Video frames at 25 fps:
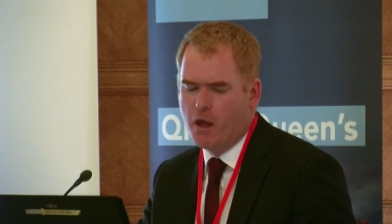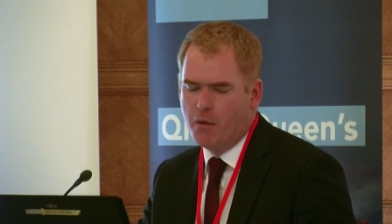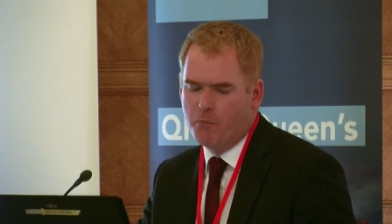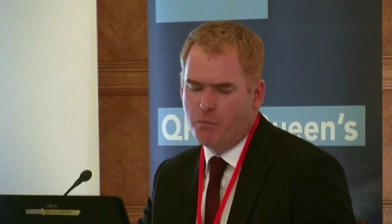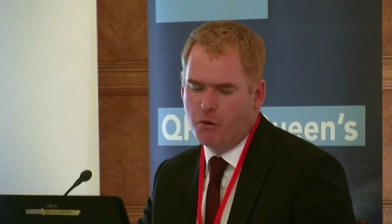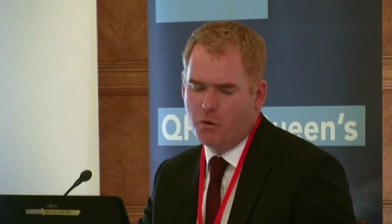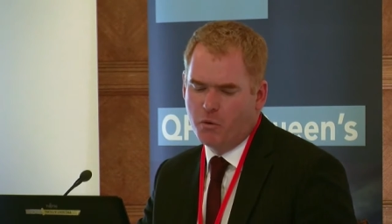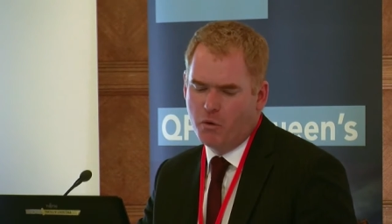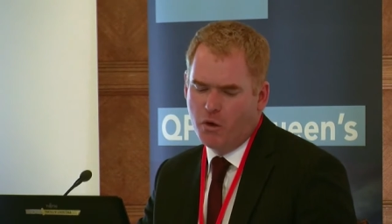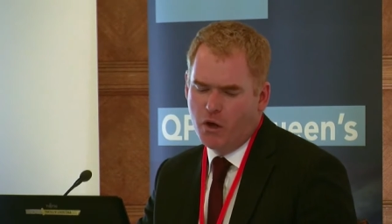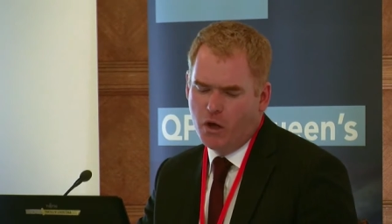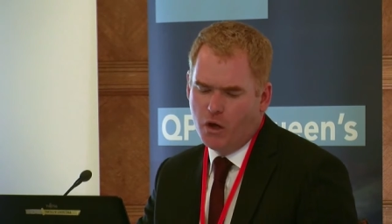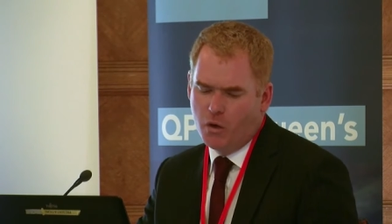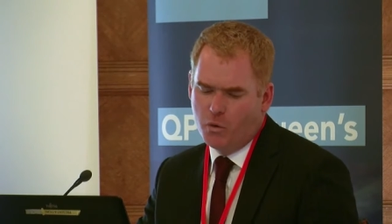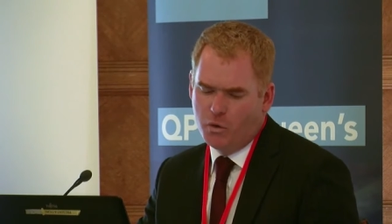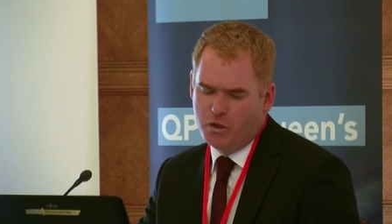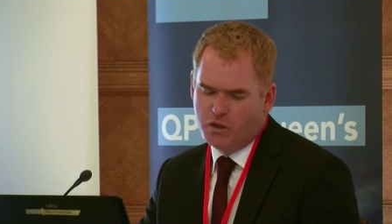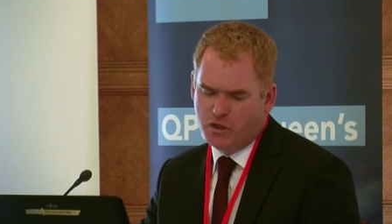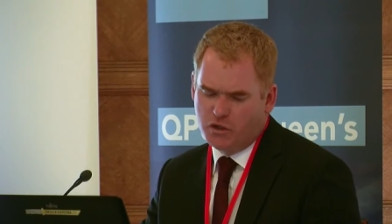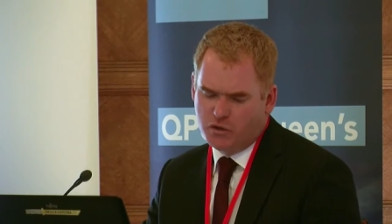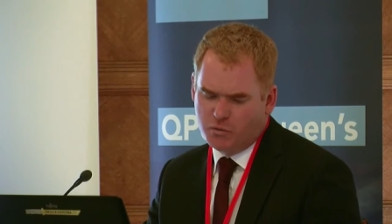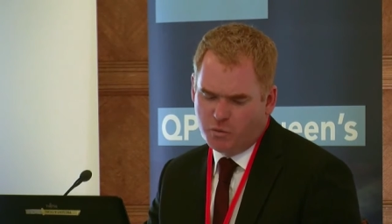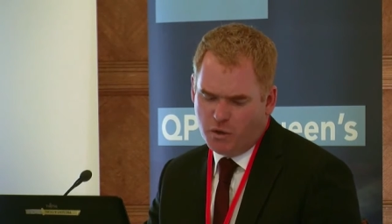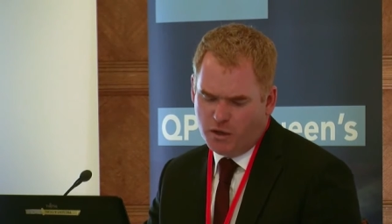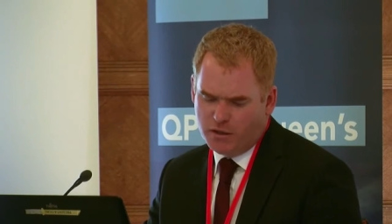But we
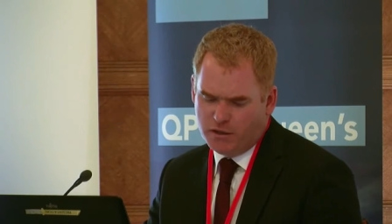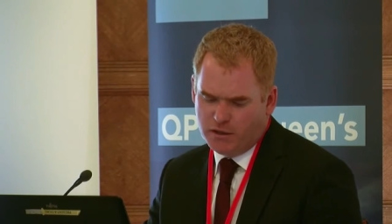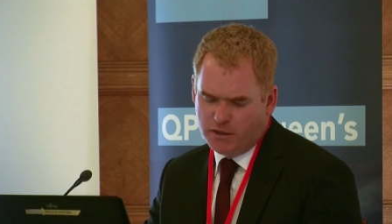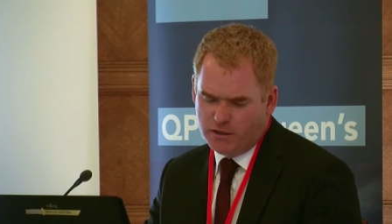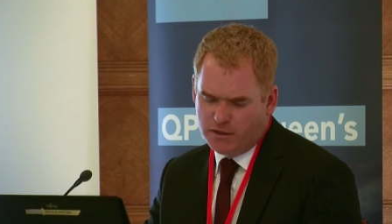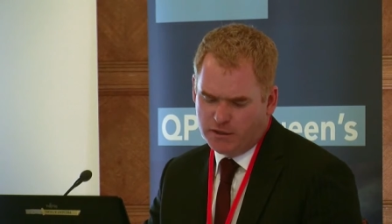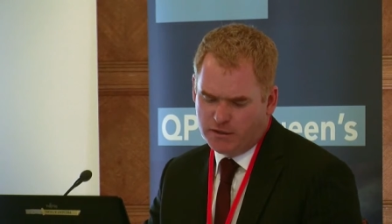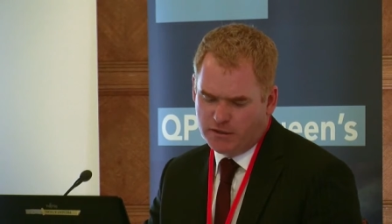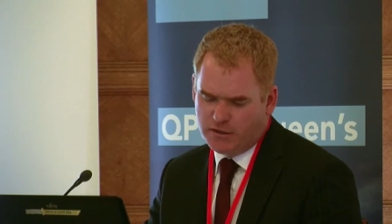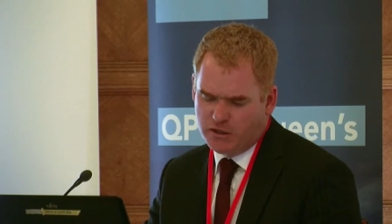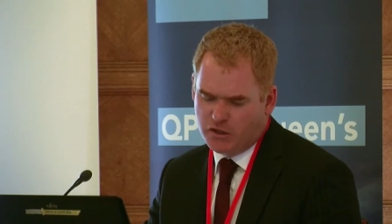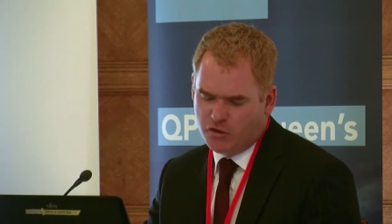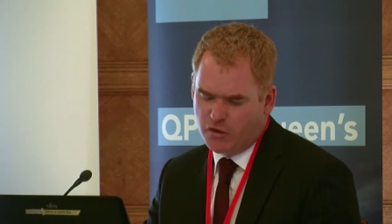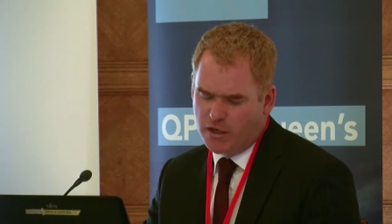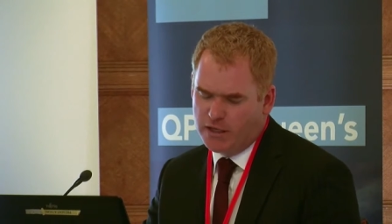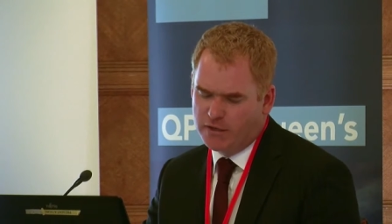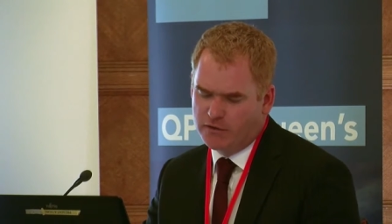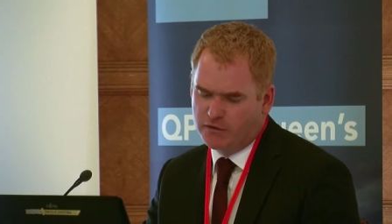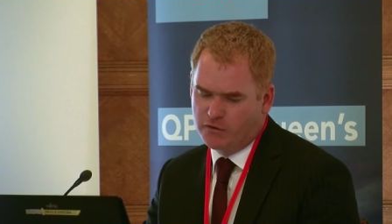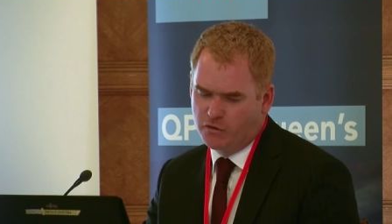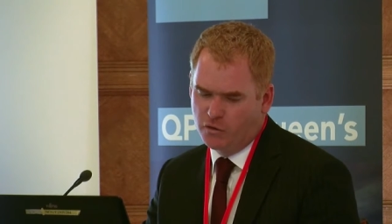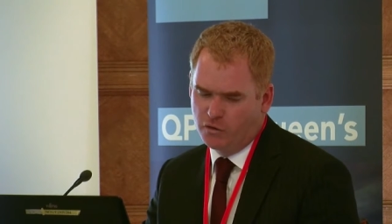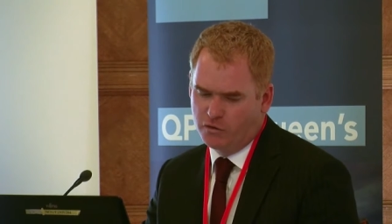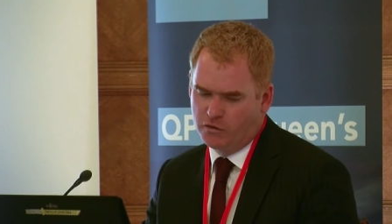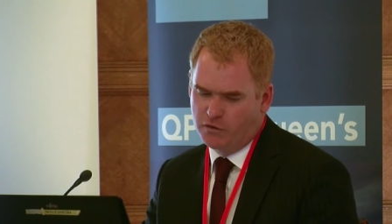just wanted to
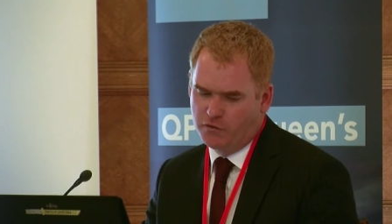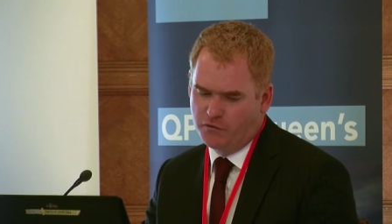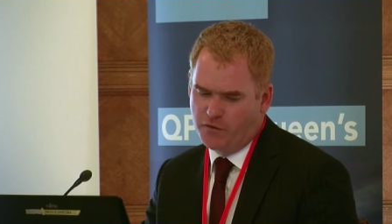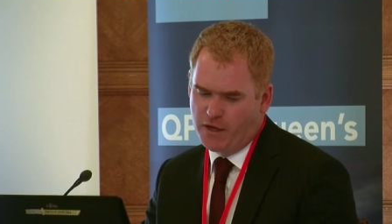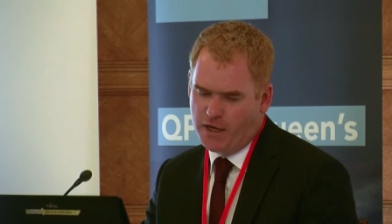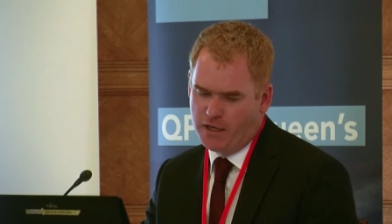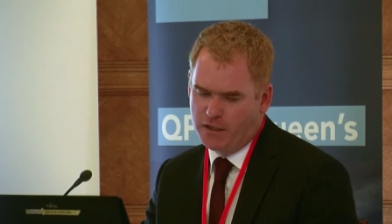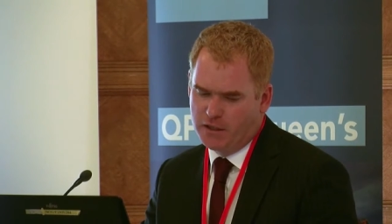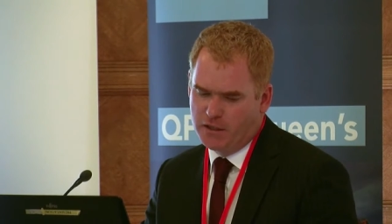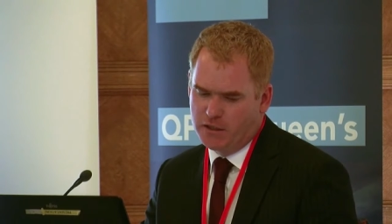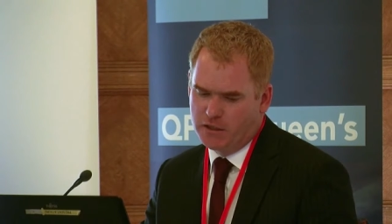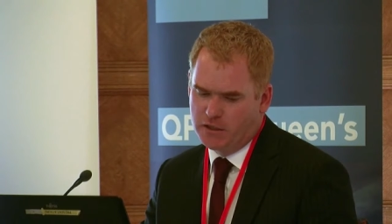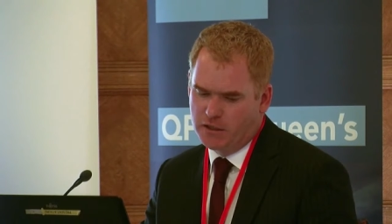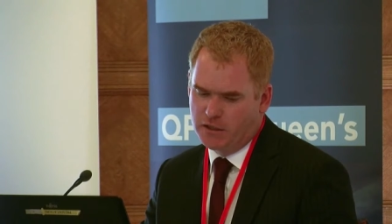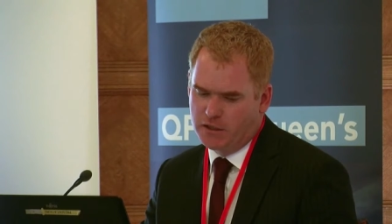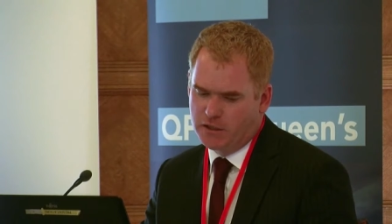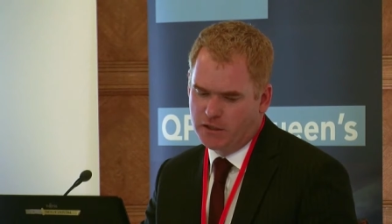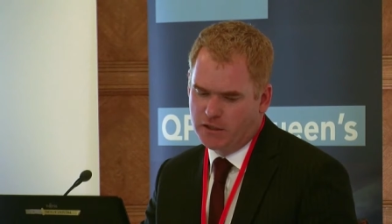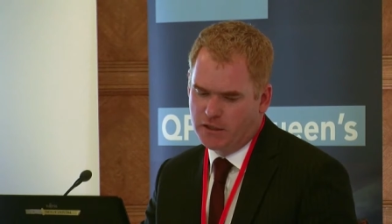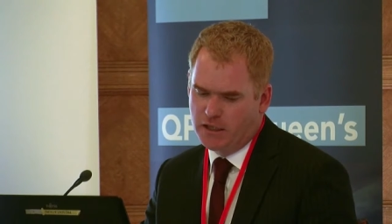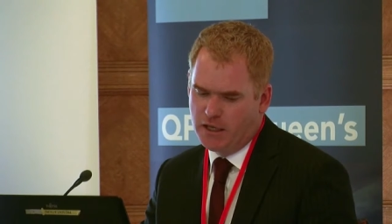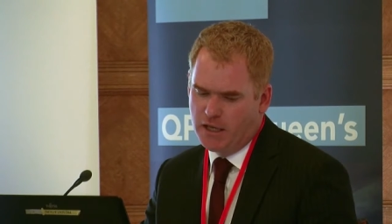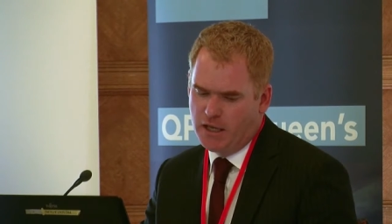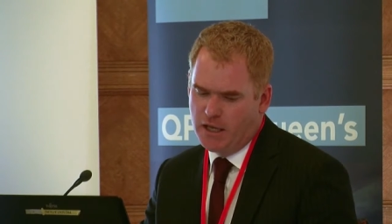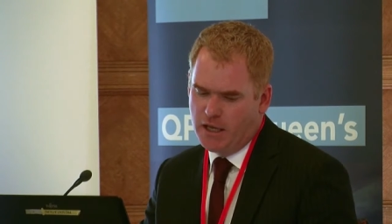stress those advantages.